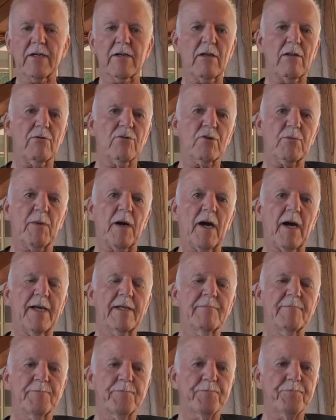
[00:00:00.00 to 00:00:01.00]
close
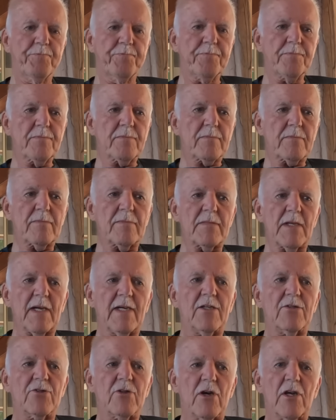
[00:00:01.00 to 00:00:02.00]
by,
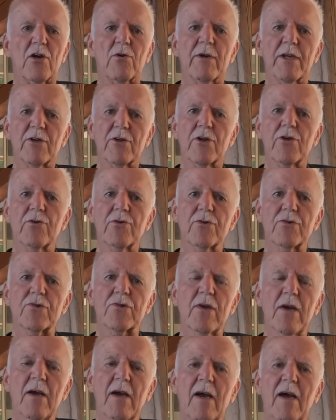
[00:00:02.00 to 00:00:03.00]
it's going to induce